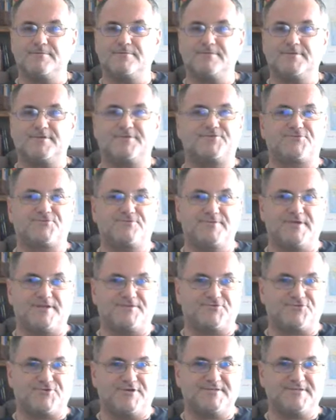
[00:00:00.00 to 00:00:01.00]
that they
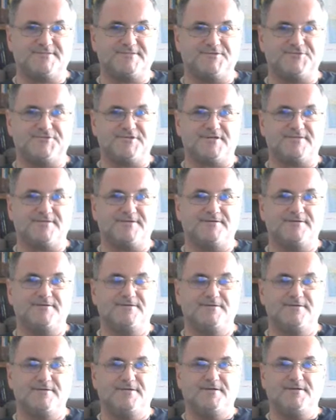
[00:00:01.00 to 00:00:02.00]
trust each other.
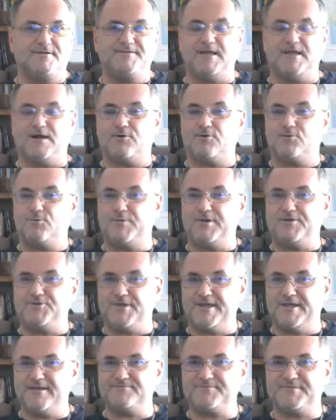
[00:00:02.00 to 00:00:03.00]
Now, when you
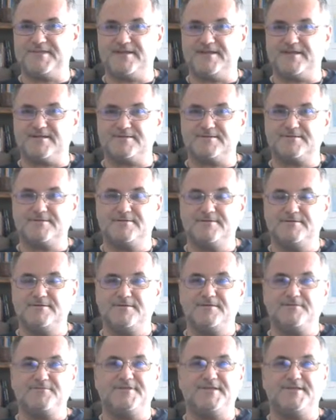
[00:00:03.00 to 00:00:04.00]
have that,
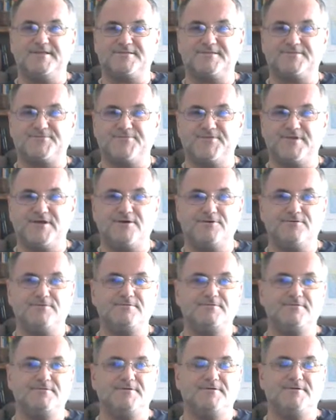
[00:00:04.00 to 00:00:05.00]
there is
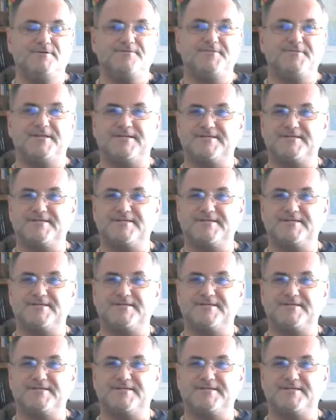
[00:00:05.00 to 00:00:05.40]
flow, there